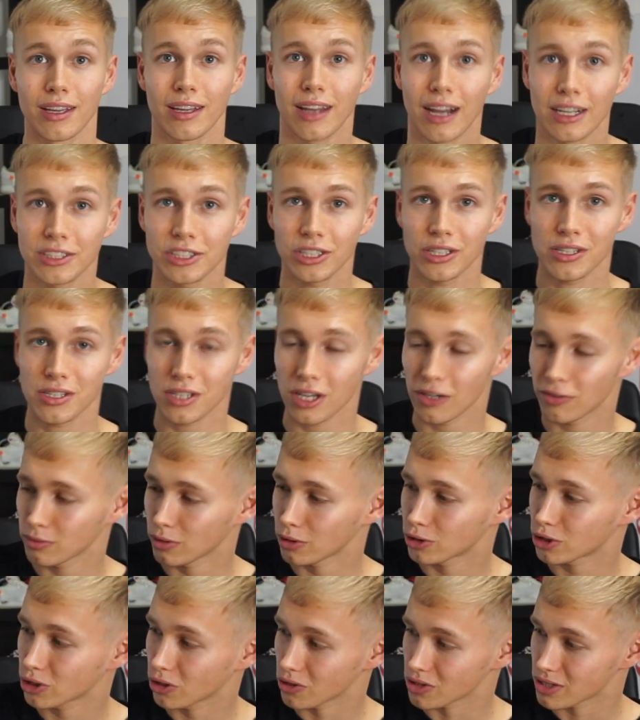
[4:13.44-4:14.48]
As you can see from those
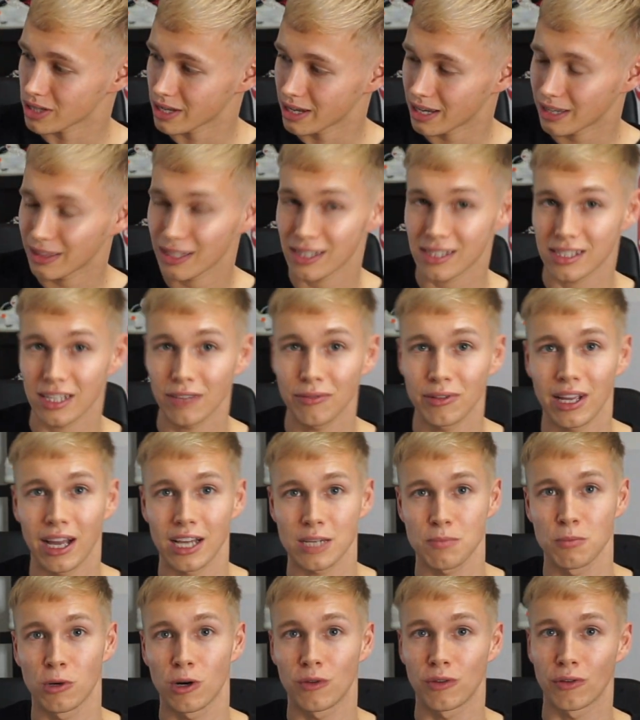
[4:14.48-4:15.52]
shots there, this definitely has
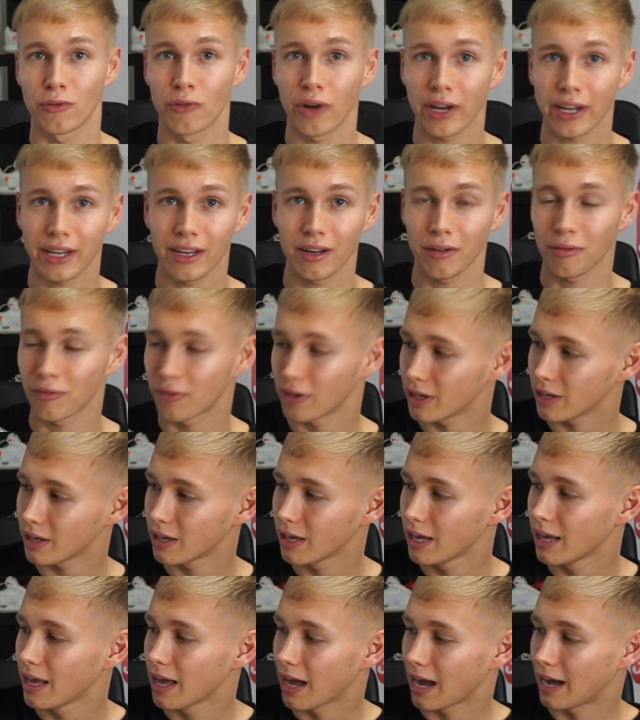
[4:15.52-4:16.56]
more of a regular fit
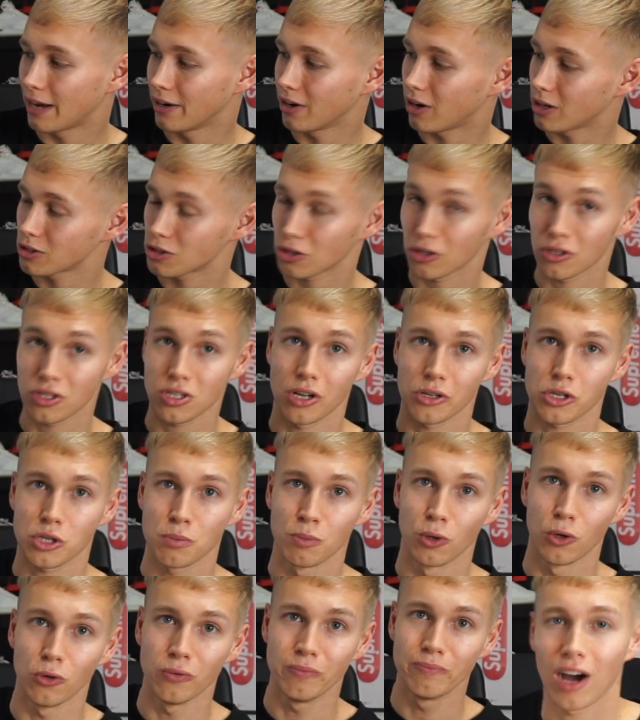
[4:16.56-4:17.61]
and I took a size
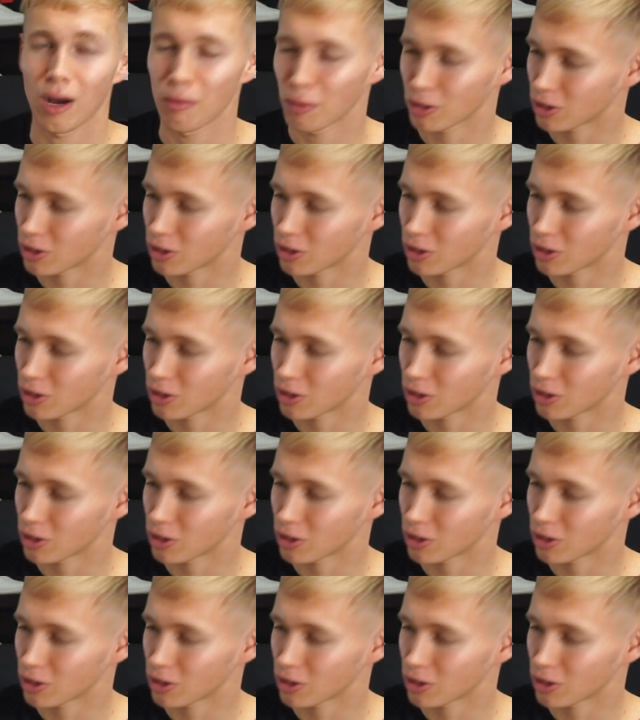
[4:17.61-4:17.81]
small. I'm a